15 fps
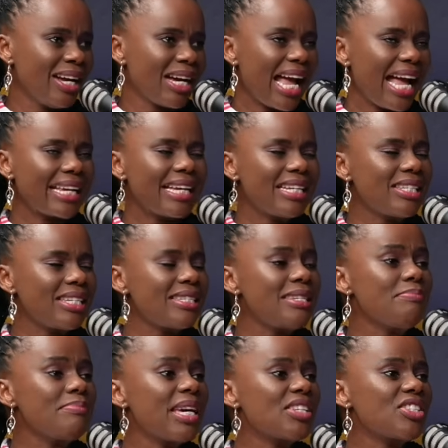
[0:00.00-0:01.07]
I can just
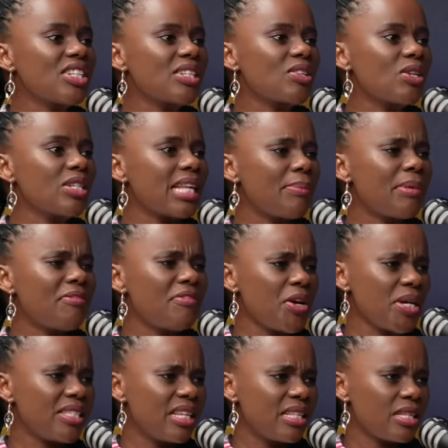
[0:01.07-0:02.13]
imagine, because I'm a very
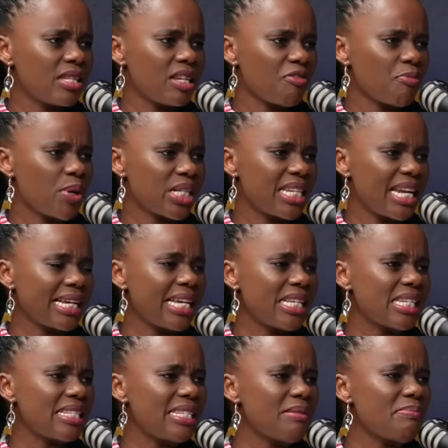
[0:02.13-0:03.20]
sensitive person, I can
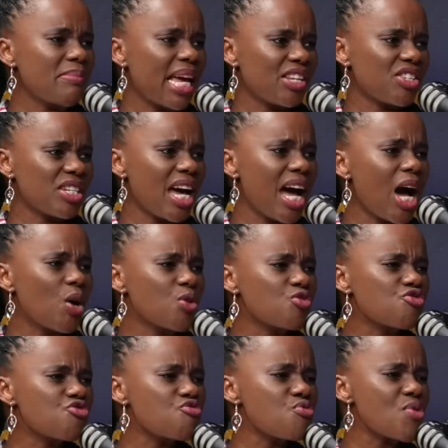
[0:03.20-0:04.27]
just imagine how
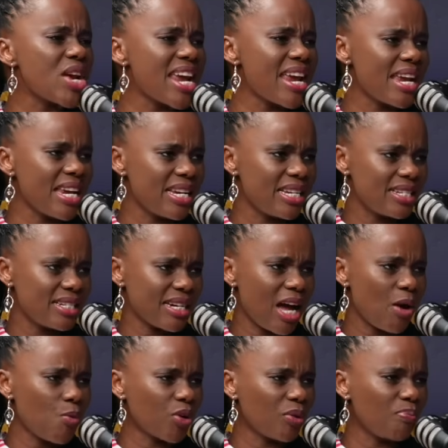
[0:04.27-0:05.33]
drained I
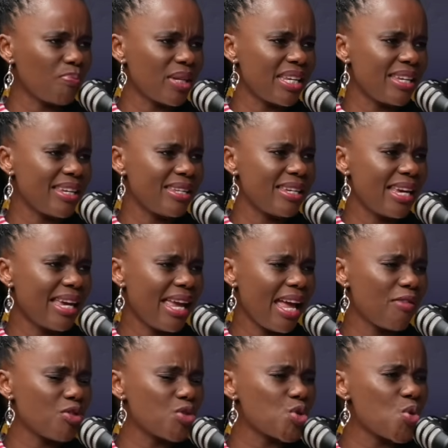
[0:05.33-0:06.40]
would be
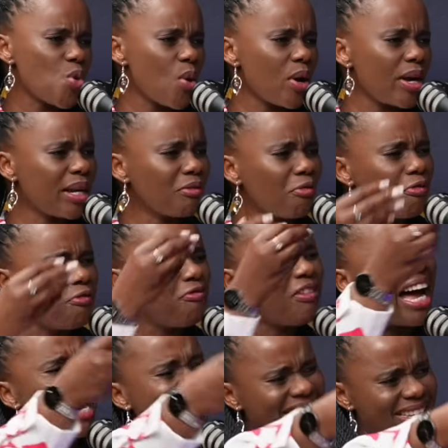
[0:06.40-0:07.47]
having to go and
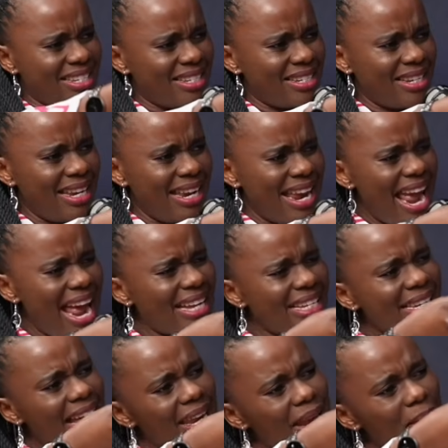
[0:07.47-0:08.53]
fight and tell a